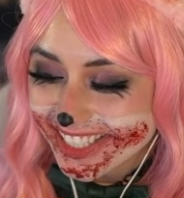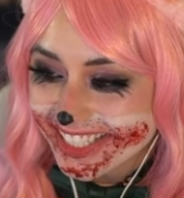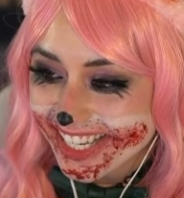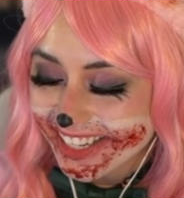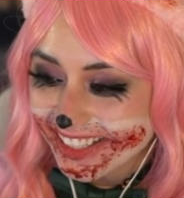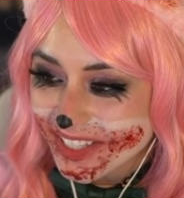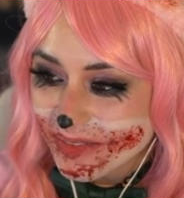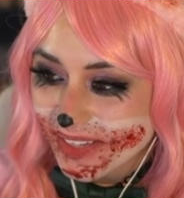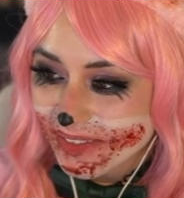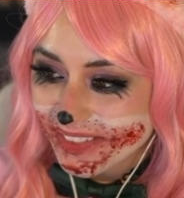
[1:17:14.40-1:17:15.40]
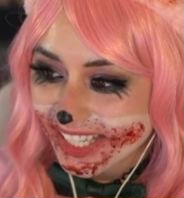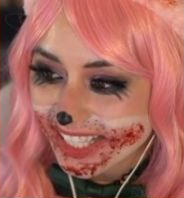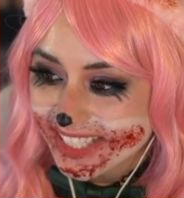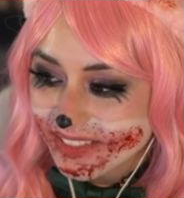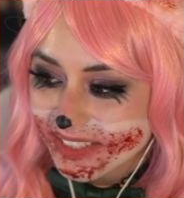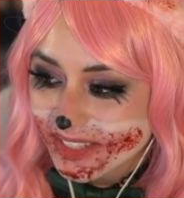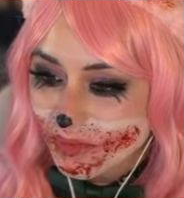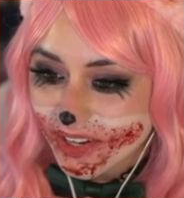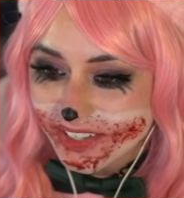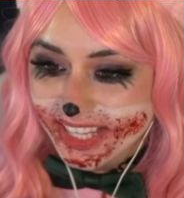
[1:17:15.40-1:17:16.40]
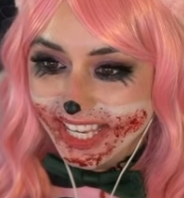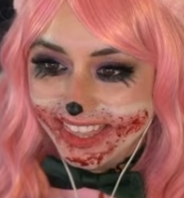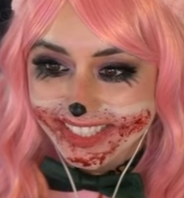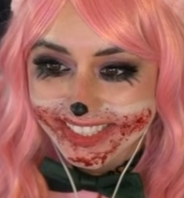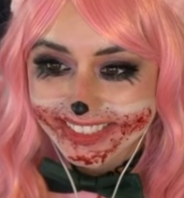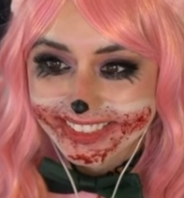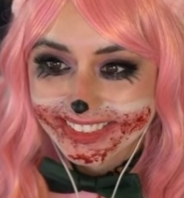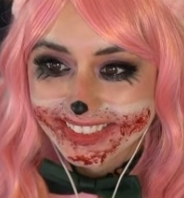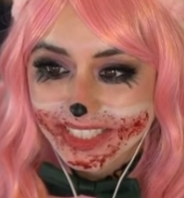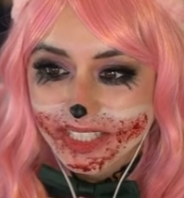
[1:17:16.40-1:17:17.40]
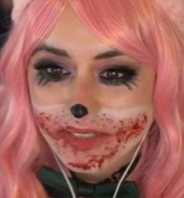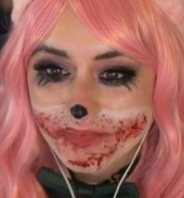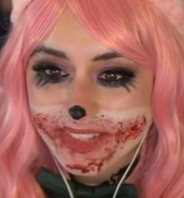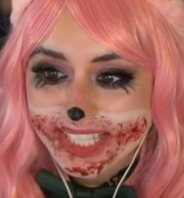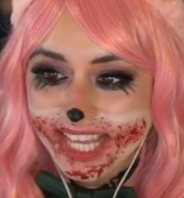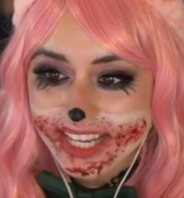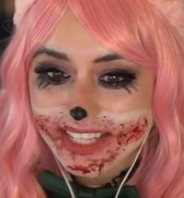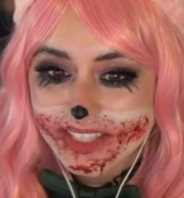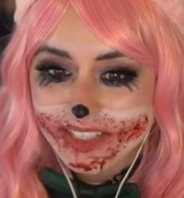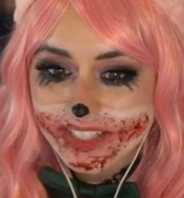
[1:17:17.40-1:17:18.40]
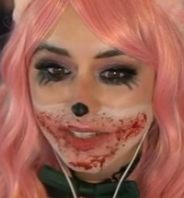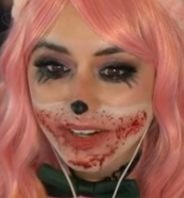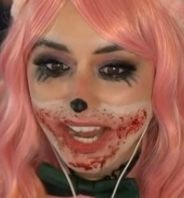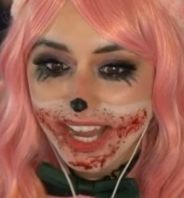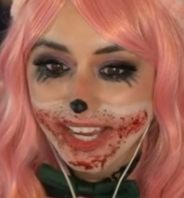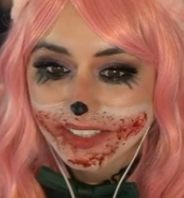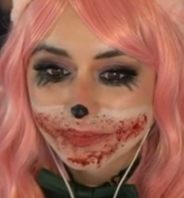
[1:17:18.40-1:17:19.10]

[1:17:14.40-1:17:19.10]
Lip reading: Down a little bit, but it's one or the other. My settings are so high.